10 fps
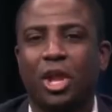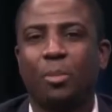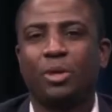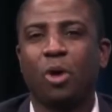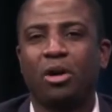
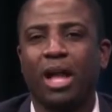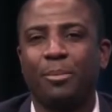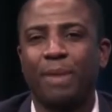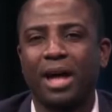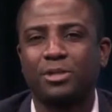Shalom and
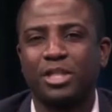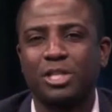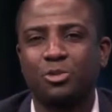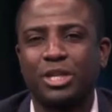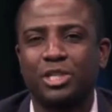welcome back to
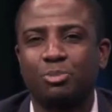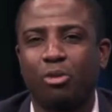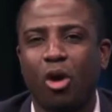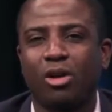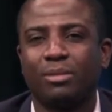this week's
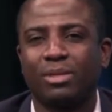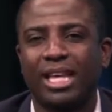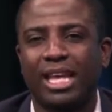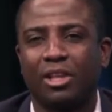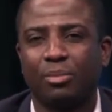program,
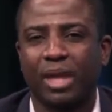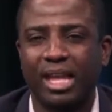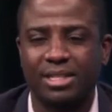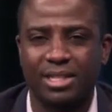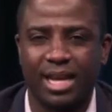Kingdom
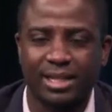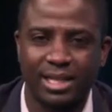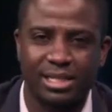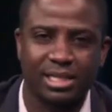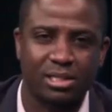Insight.
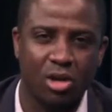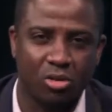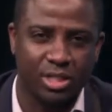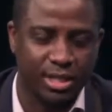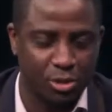This is
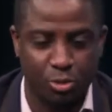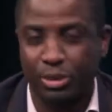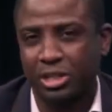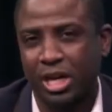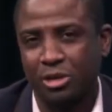Dr.
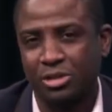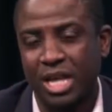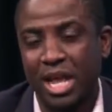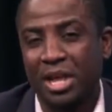Kazumba Charles.